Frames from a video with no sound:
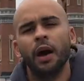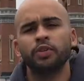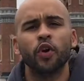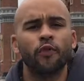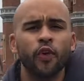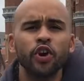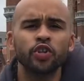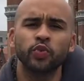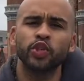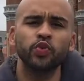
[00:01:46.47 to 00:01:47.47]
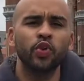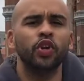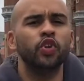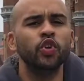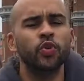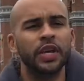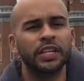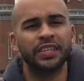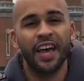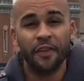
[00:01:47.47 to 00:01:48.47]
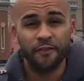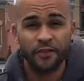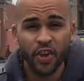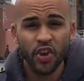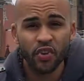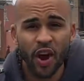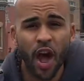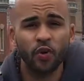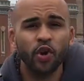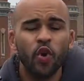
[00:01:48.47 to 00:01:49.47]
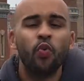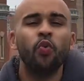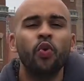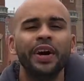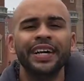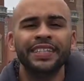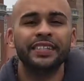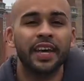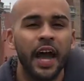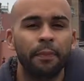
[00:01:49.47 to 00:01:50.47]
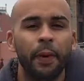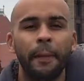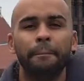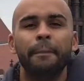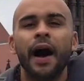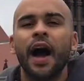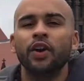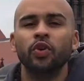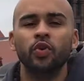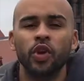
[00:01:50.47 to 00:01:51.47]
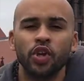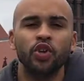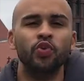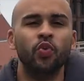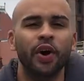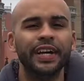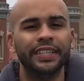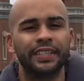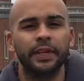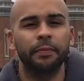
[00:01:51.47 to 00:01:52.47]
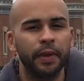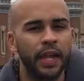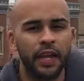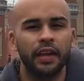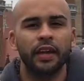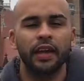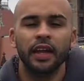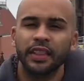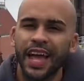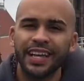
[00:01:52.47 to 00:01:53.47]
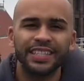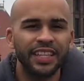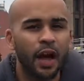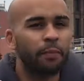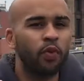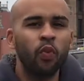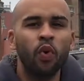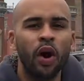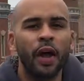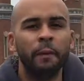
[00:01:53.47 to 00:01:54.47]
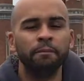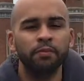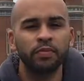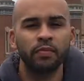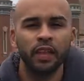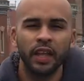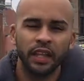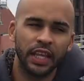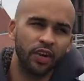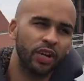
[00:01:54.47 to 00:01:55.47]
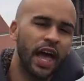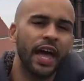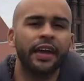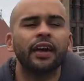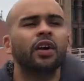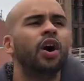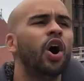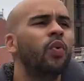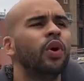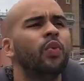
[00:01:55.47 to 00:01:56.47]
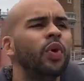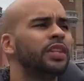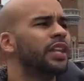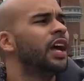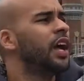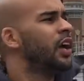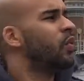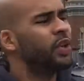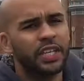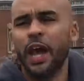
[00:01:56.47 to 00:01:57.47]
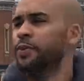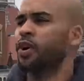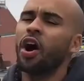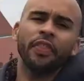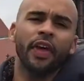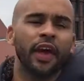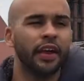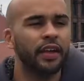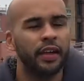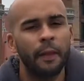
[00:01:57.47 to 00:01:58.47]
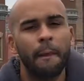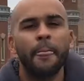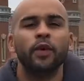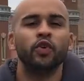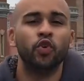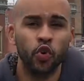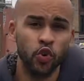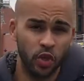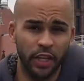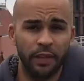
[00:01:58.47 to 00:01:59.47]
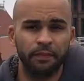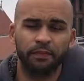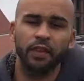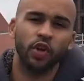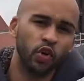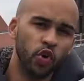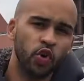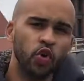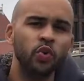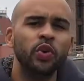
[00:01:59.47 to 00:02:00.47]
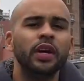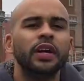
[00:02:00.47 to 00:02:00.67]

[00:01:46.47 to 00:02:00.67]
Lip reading: So first, what you want to do is figure out what type of model you want to be. That's number one. Then they're like, oh, well, what types are there? Google it. Google